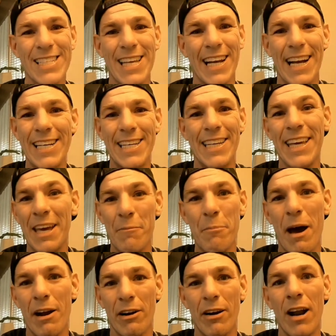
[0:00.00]
Like I need to get
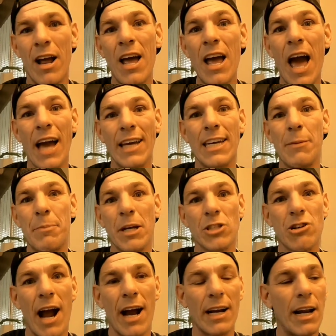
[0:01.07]
better at keeping
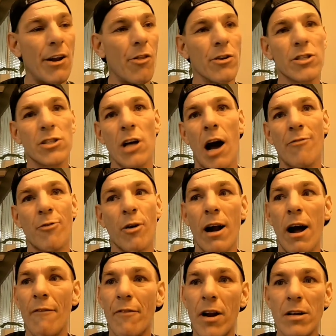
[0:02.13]
track. And I know there's software
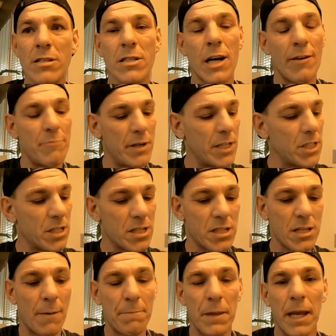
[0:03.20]
out there and stuff, but it's just
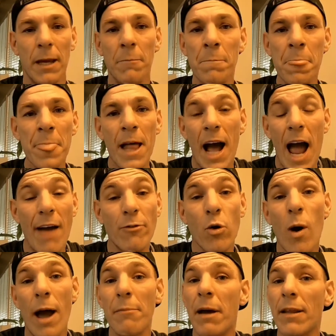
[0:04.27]
something I haven't
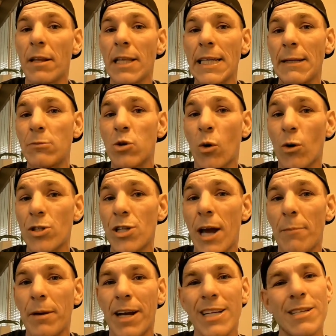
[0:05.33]
quite made the leap towards
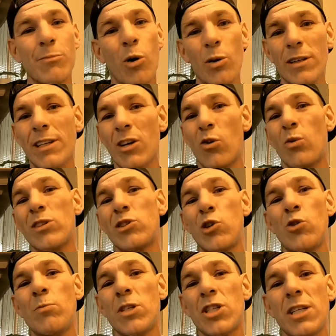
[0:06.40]
yet because I'm only dealing with
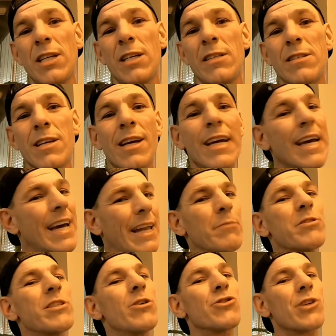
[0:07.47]
2 machines, and
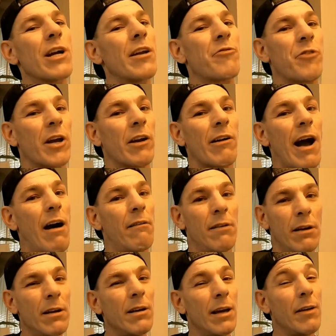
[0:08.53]
I'm still trying to figure
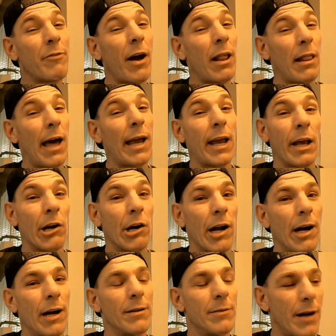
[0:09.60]
out if I like it or
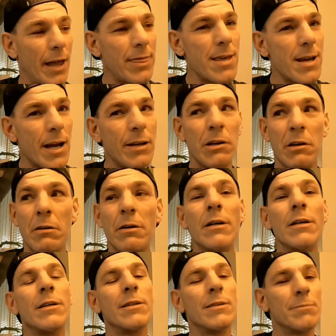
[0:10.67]
not. I think I do,
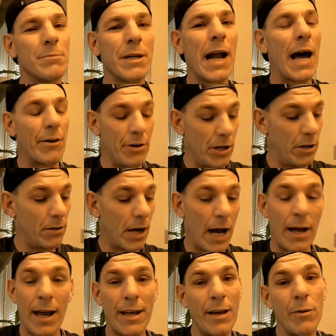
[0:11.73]
but I don't know.
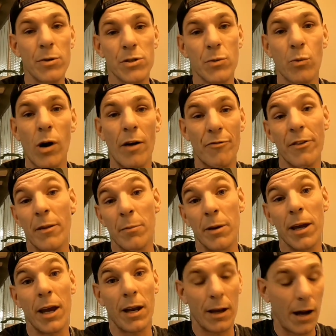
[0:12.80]
It was rough in the
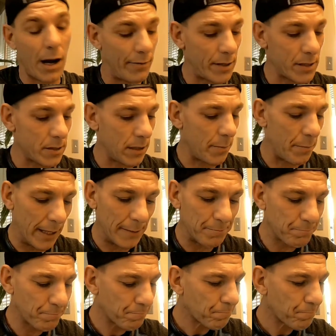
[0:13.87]
beginning, obviously,
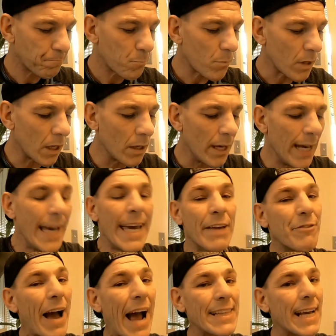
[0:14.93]
but
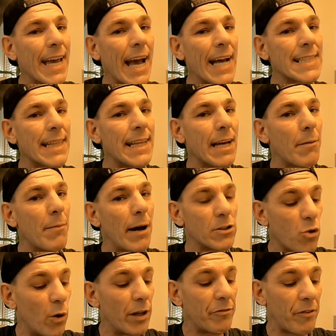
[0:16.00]
if I had to guess, I think about
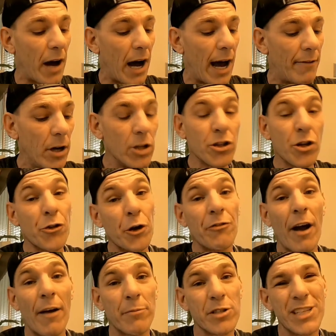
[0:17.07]
25 to
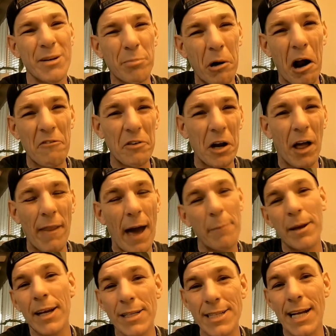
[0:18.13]
35% profit on that
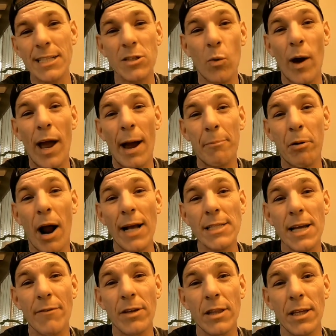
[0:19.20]
because that's the way I price
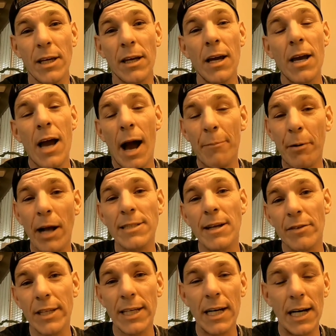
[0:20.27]
everything. I price
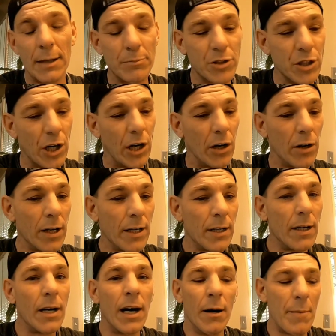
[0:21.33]
everything up. So
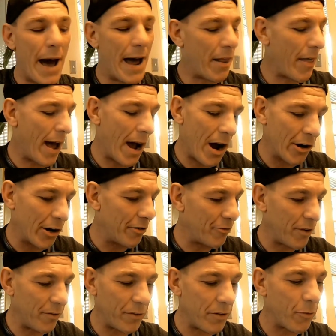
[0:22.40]
out of that
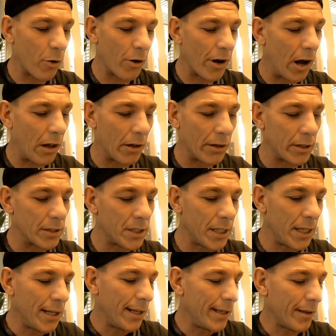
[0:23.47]
$154,
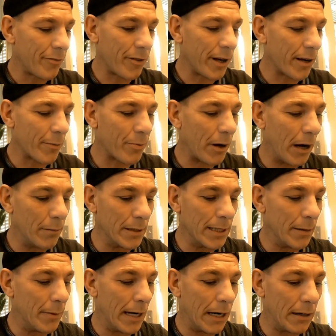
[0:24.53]
you figure probably
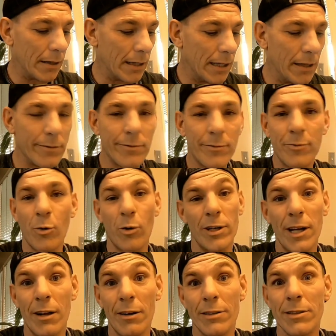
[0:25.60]
about
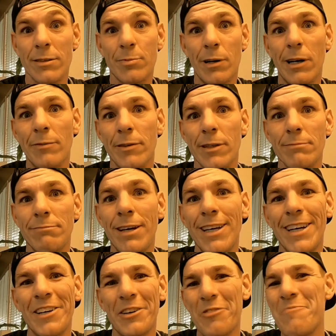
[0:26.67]
$40 is profit,
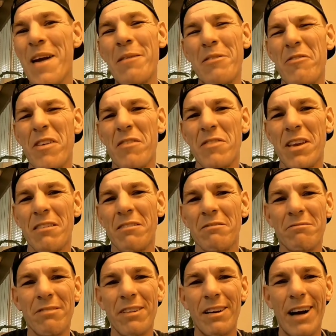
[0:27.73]
or maybe 50.
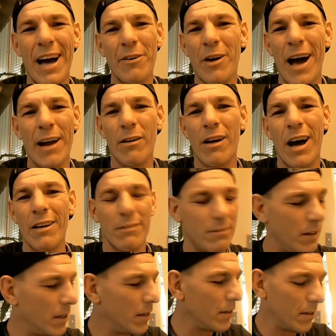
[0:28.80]
I don't.
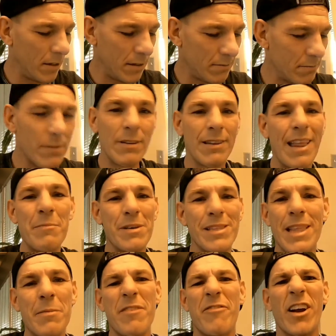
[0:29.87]
Let
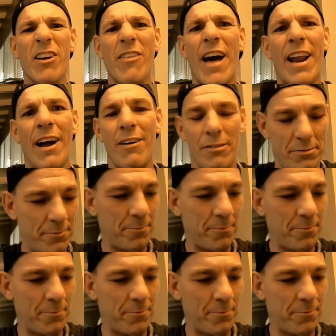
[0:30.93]
me figure that out.